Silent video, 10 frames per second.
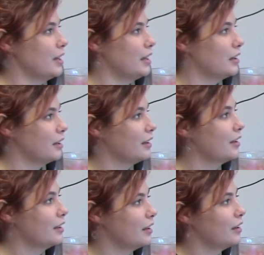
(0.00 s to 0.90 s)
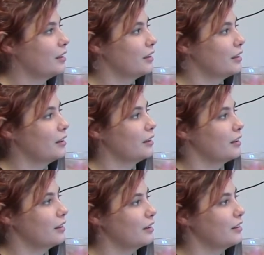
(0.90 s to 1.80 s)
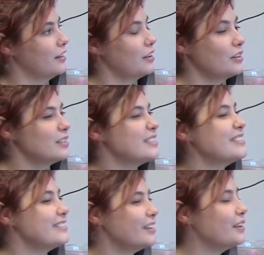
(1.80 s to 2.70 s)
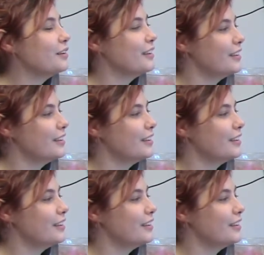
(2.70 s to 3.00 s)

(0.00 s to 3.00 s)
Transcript: trying to get him just to confess, sort of accidentally.